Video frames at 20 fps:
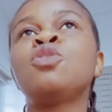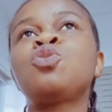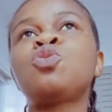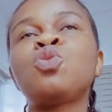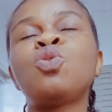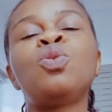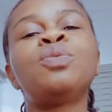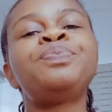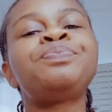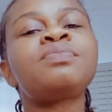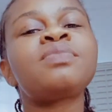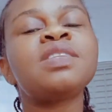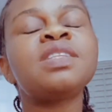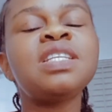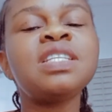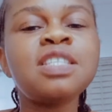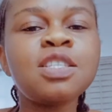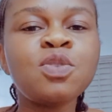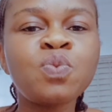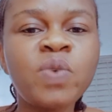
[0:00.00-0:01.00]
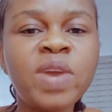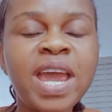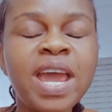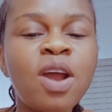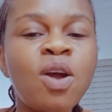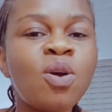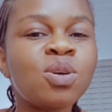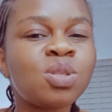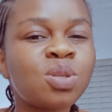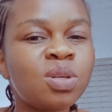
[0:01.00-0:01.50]
So this is where
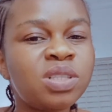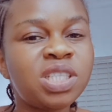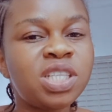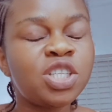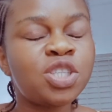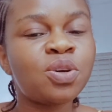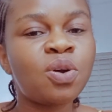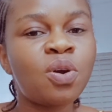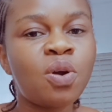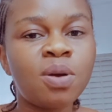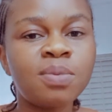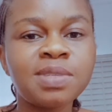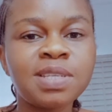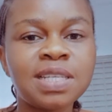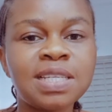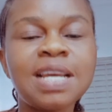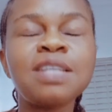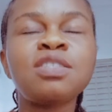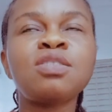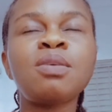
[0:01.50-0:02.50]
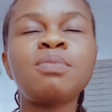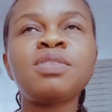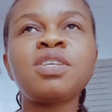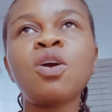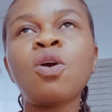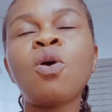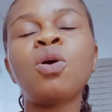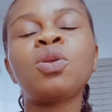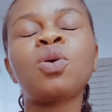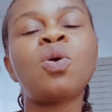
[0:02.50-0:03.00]
consolidation comes in. There's something
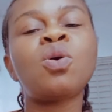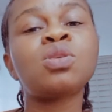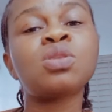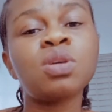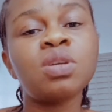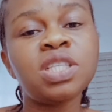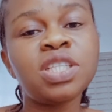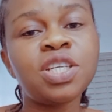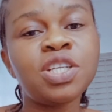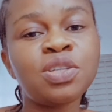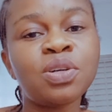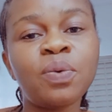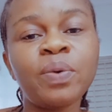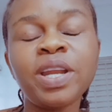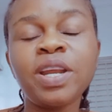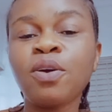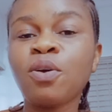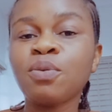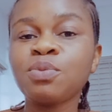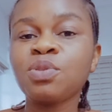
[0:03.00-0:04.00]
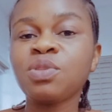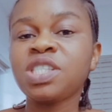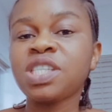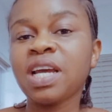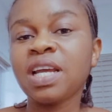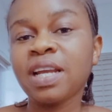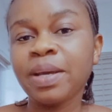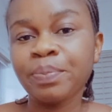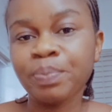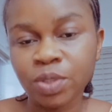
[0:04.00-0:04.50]
called consolidation when it comes to
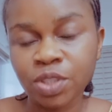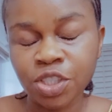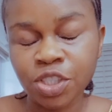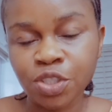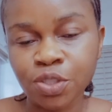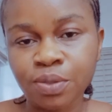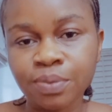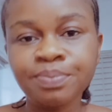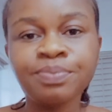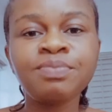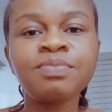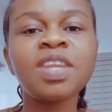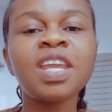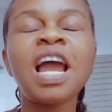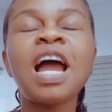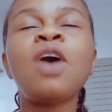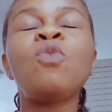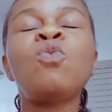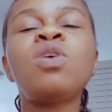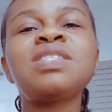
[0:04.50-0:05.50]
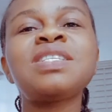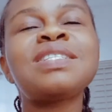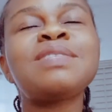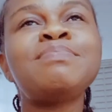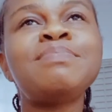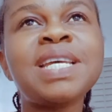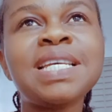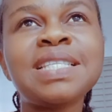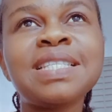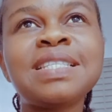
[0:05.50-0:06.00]
China importation. And what it
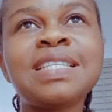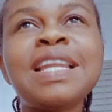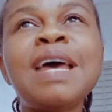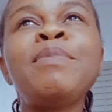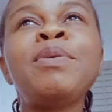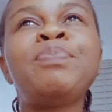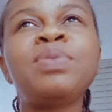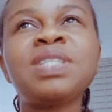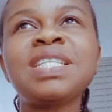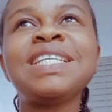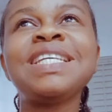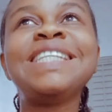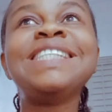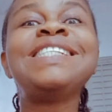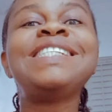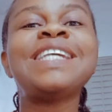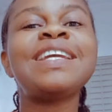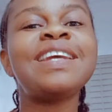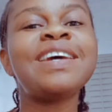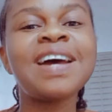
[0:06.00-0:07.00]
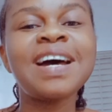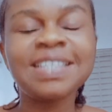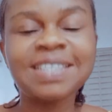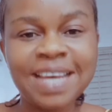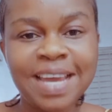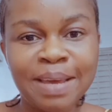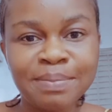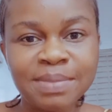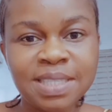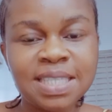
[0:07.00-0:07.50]
means, let me put it in general
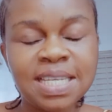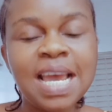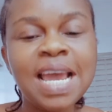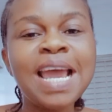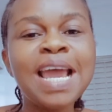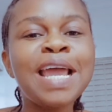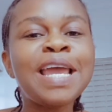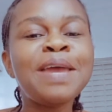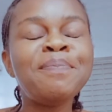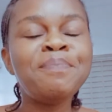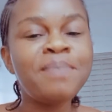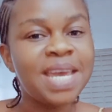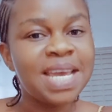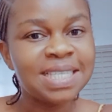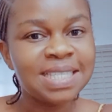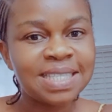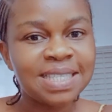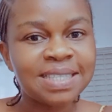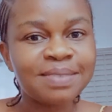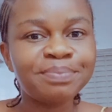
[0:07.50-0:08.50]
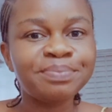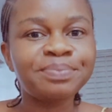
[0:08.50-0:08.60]
terms. It means